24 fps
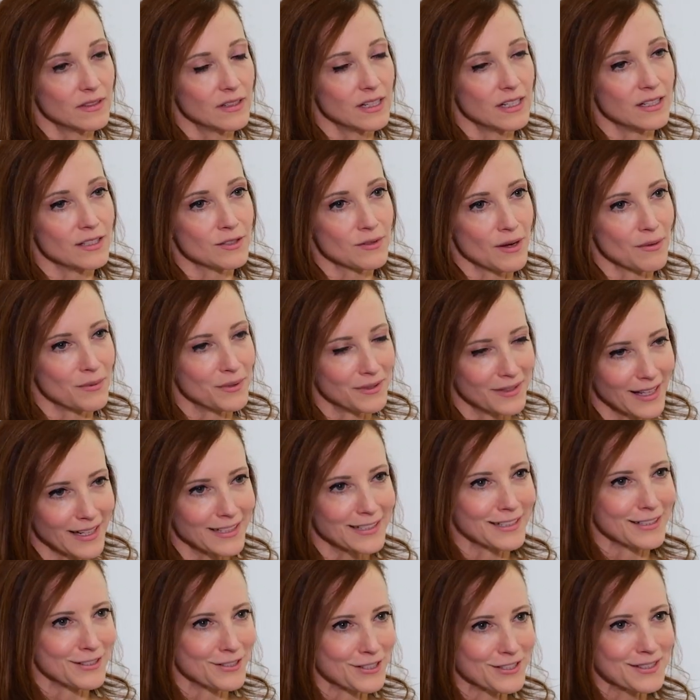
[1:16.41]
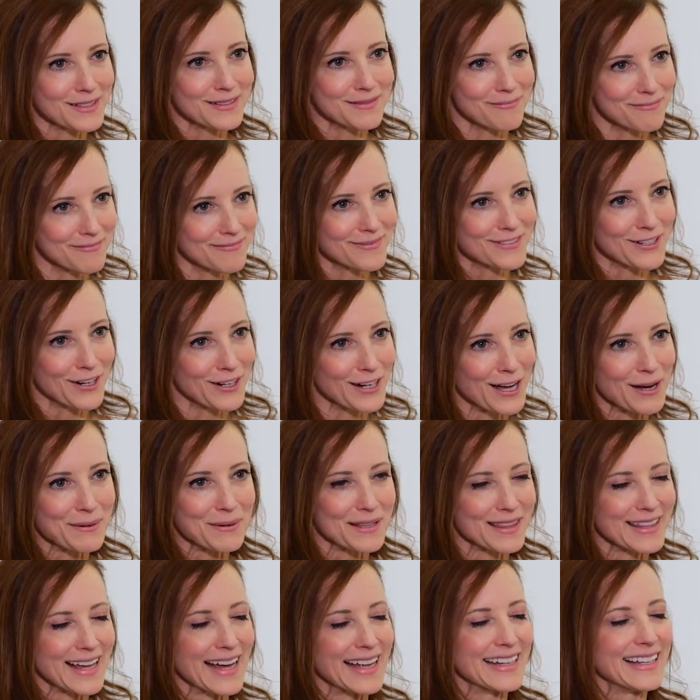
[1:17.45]
And so I would like to just start out
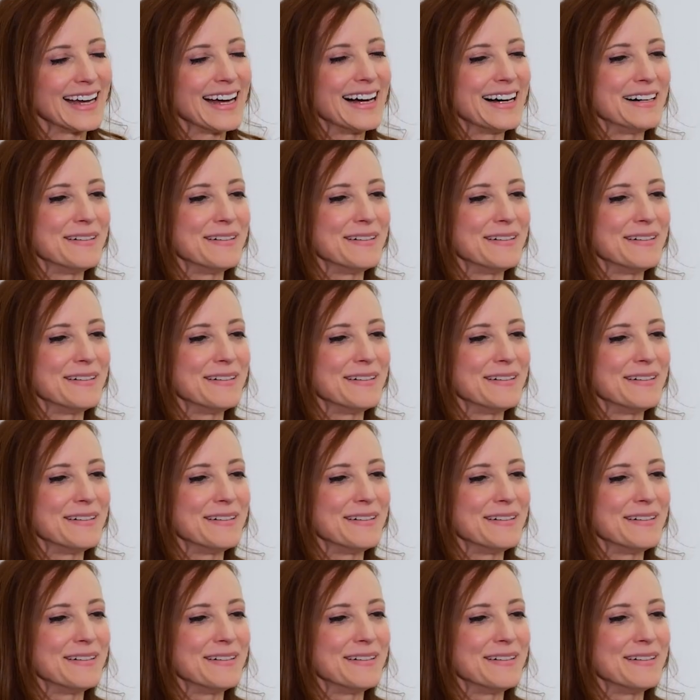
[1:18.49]
with that.